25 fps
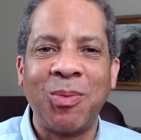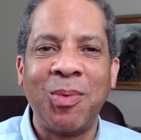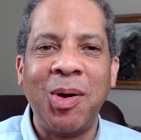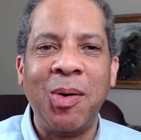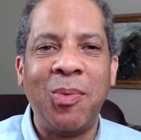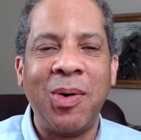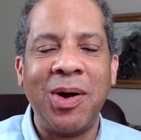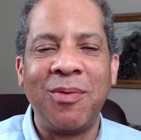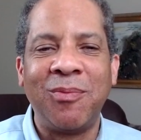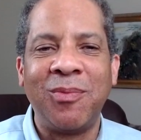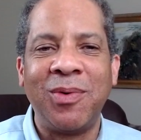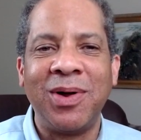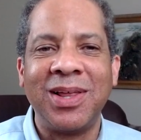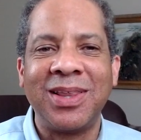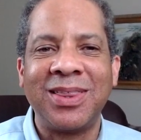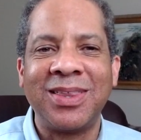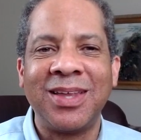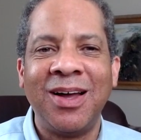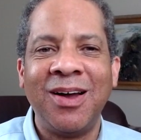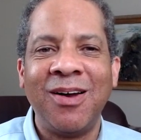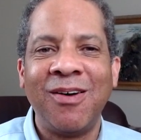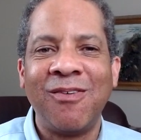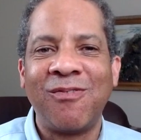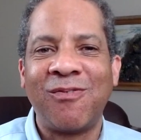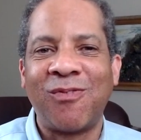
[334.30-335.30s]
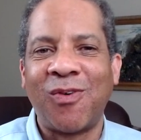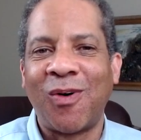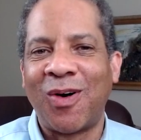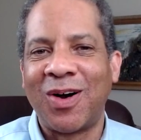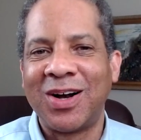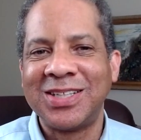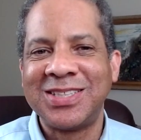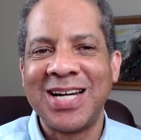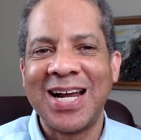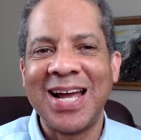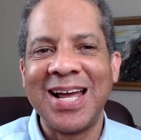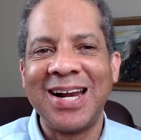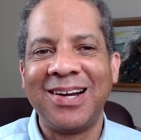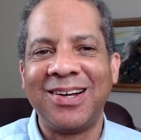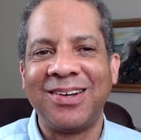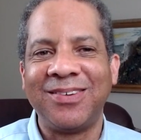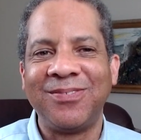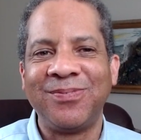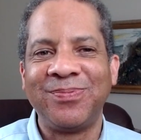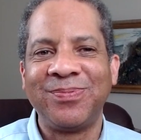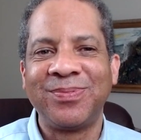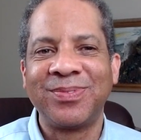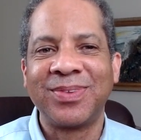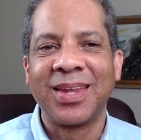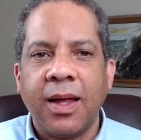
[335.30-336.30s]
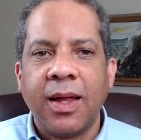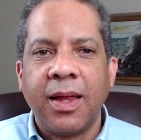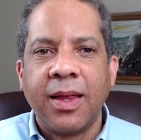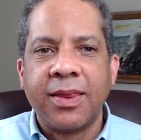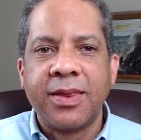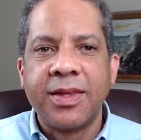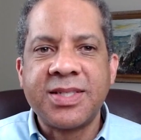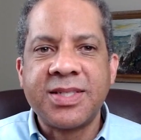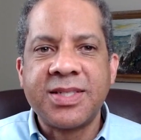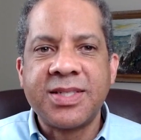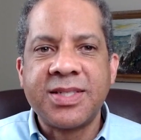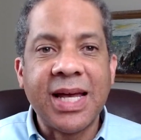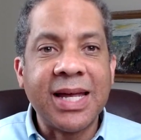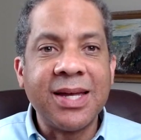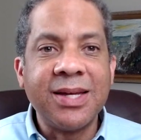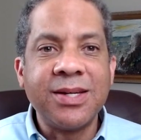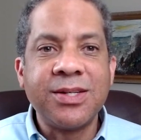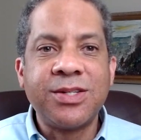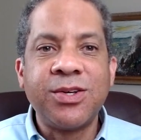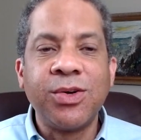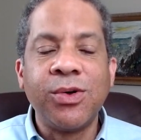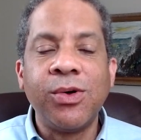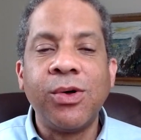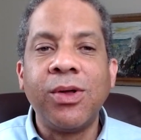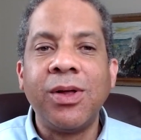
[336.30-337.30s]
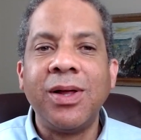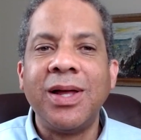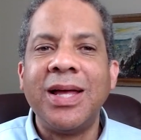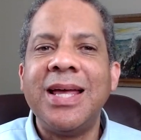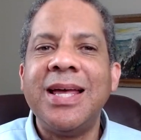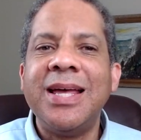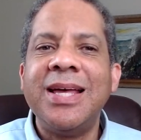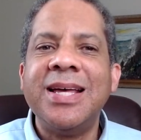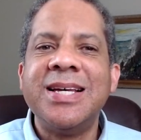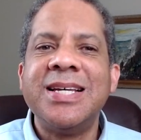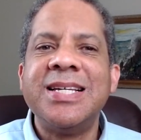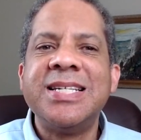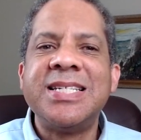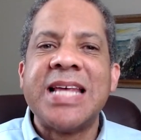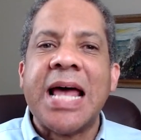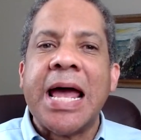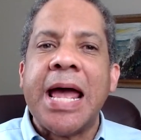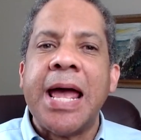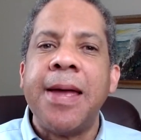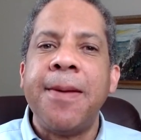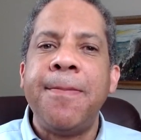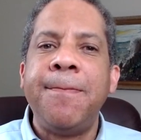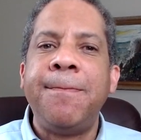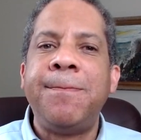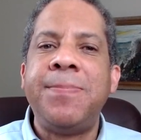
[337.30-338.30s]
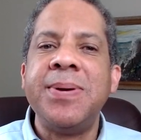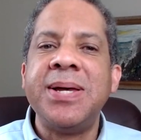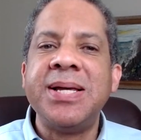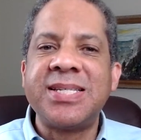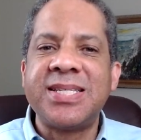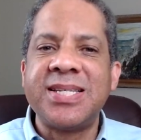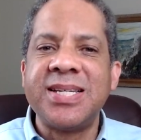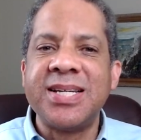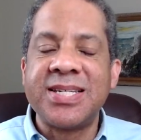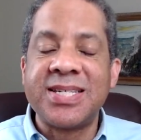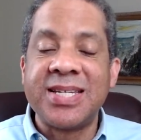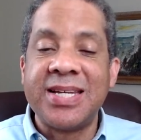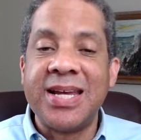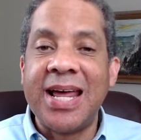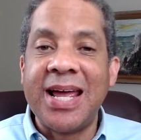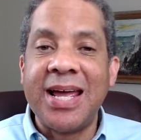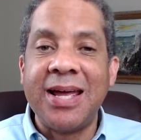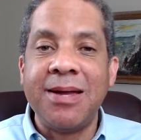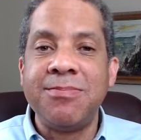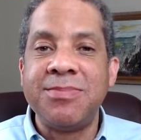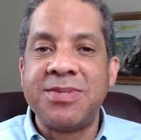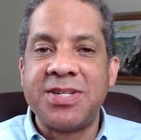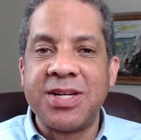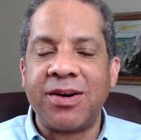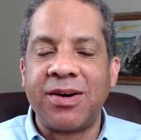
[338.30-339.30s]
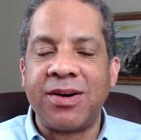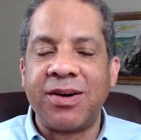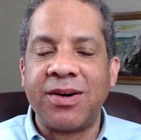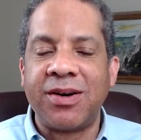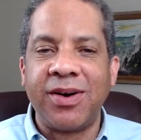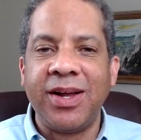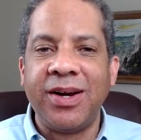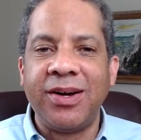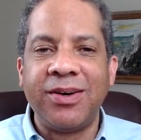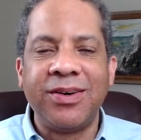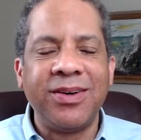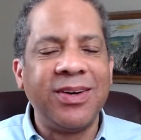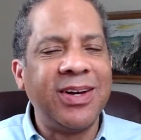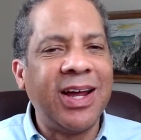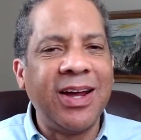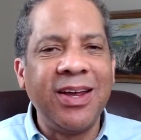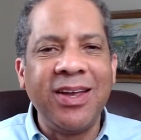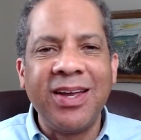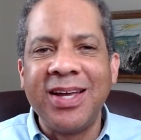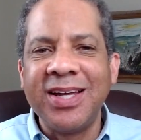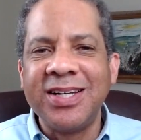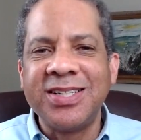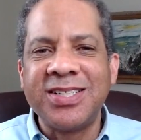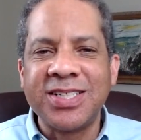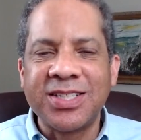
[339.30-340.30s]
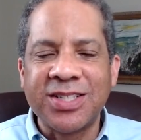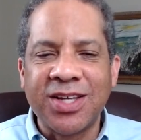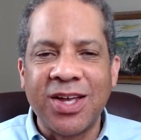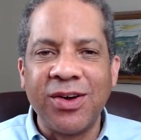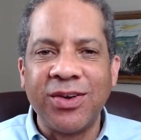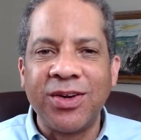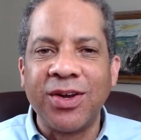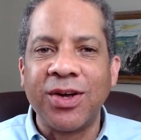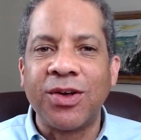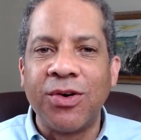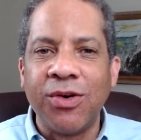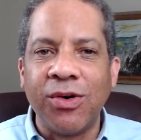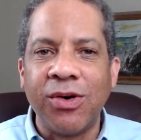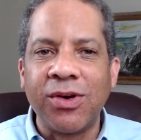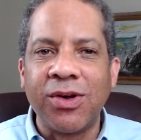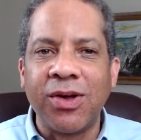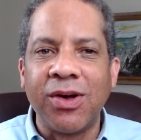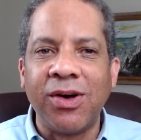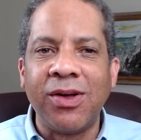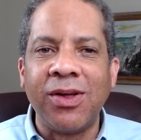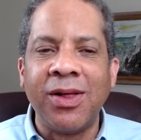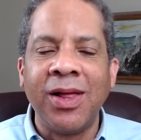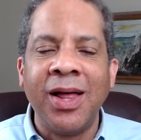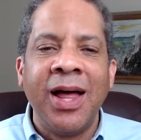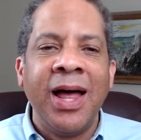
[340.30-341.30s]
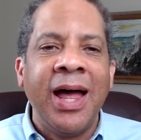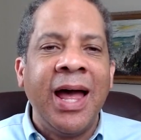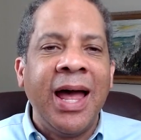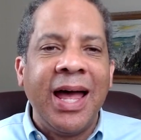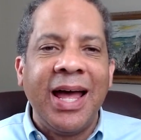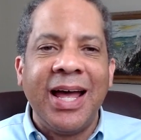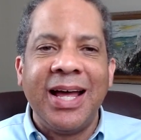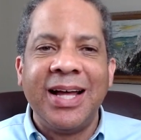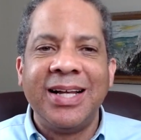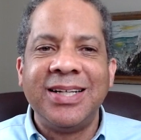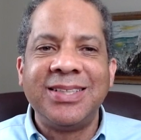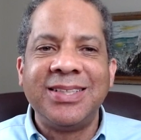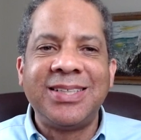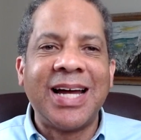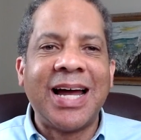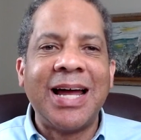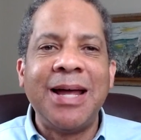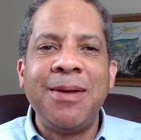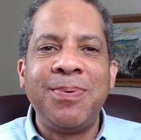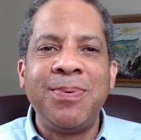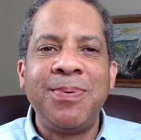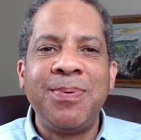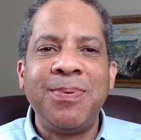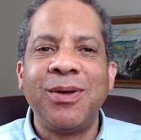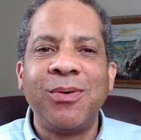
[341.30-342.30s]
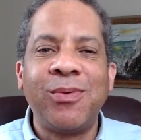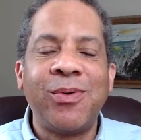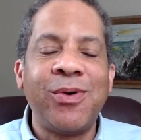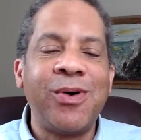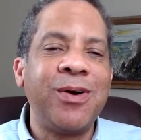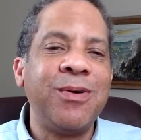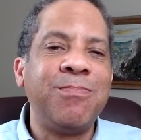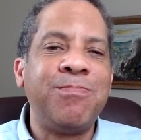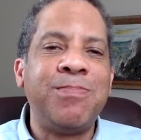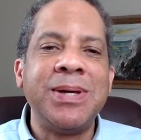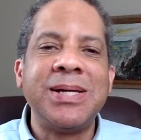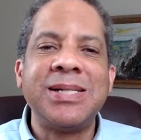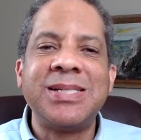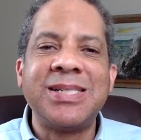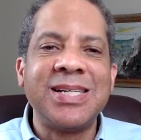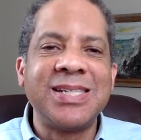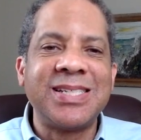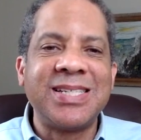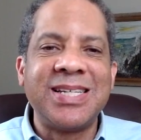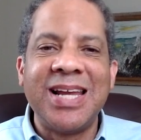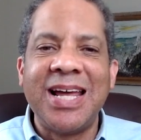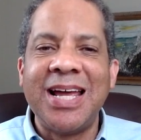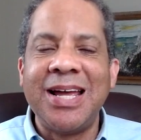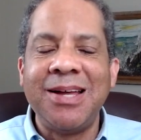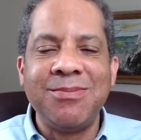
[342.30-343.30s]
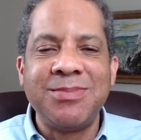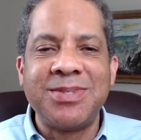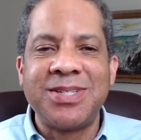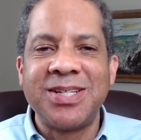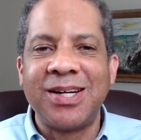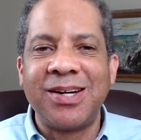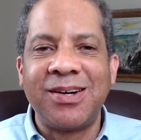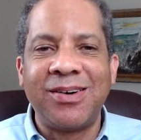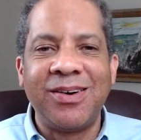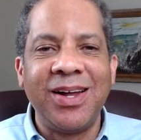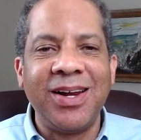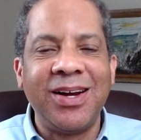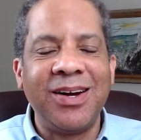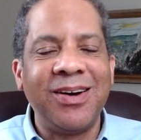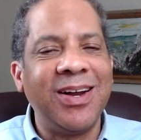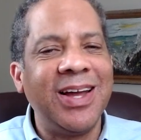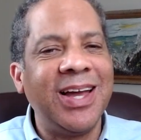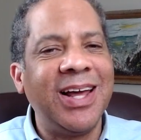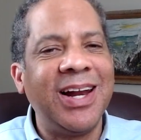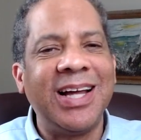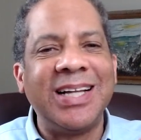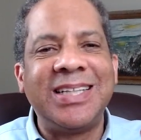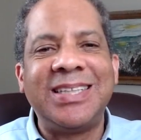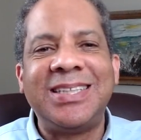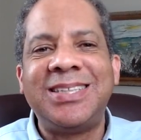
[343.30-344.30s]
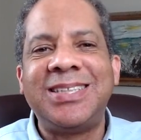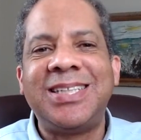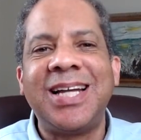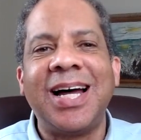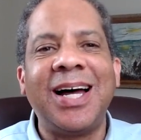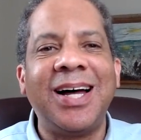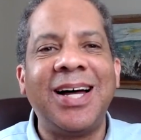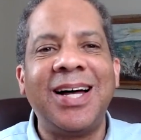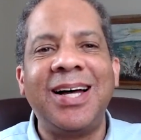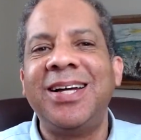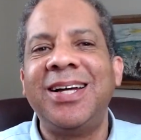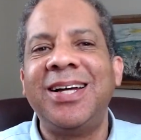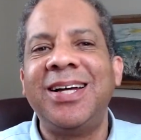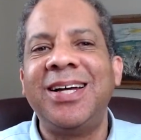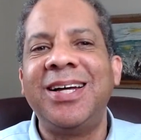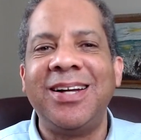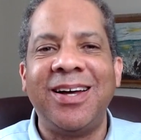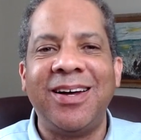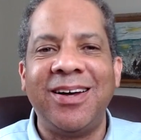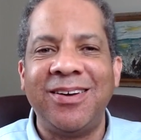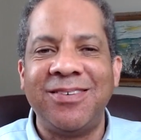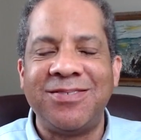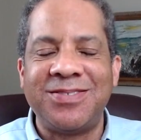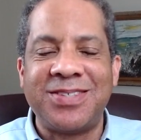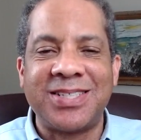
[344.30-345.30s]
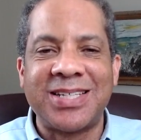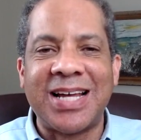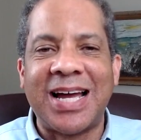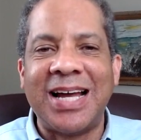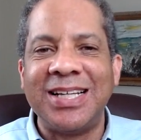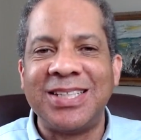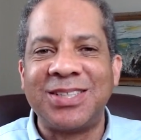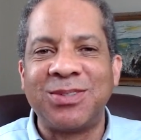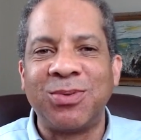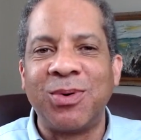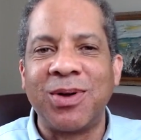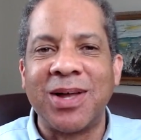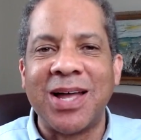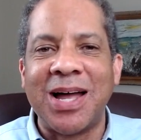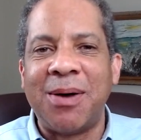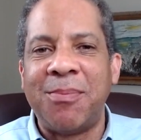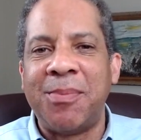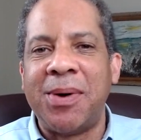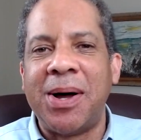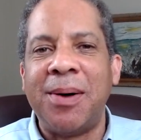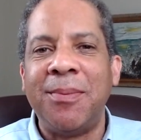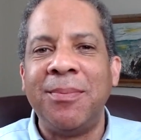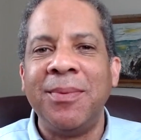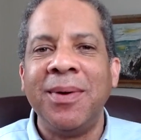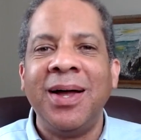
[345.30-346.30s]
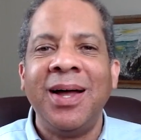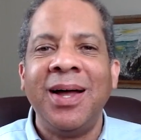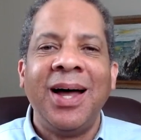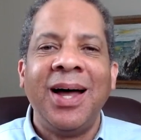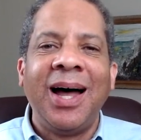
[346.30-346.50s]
went with for our channel. The second tool is a business name generator. Now you can just go to Google and type in the word business name generator, and a ton of sites will come up.